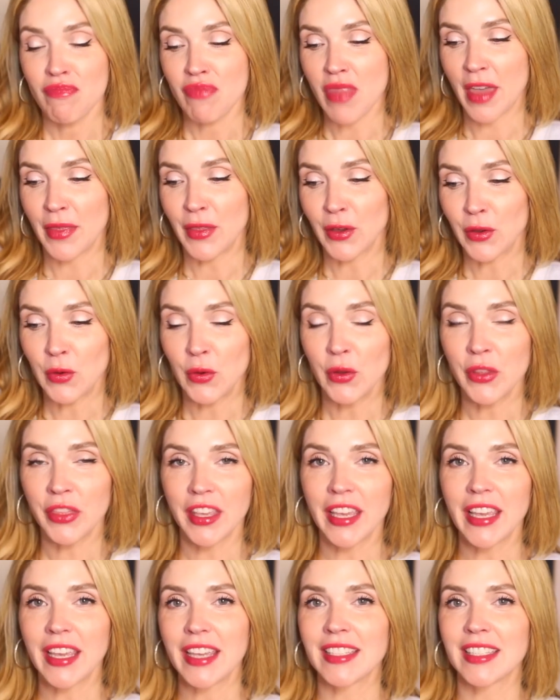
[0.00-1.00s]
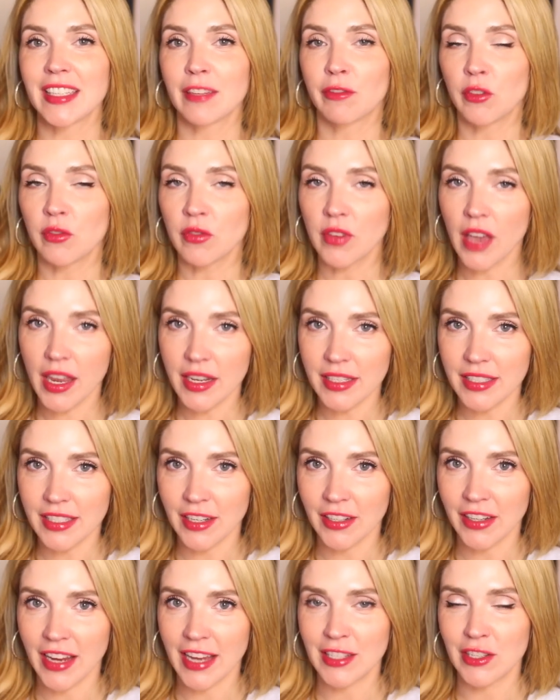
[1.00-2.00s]
And the cool thing is, if you've got a
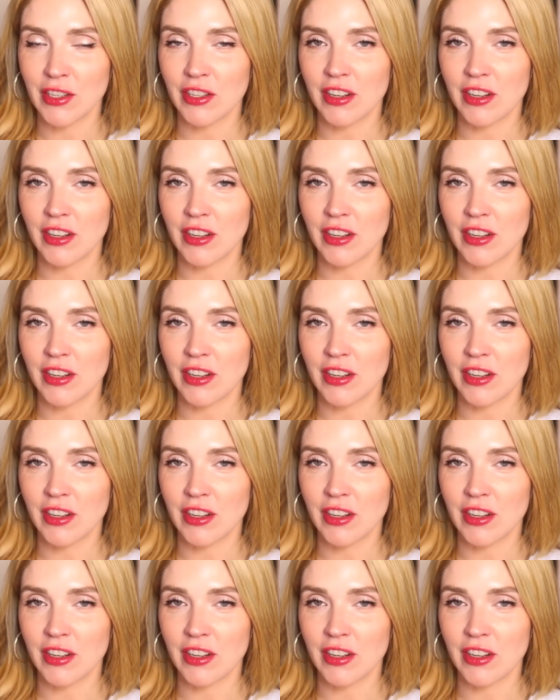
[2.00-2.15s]
staircase in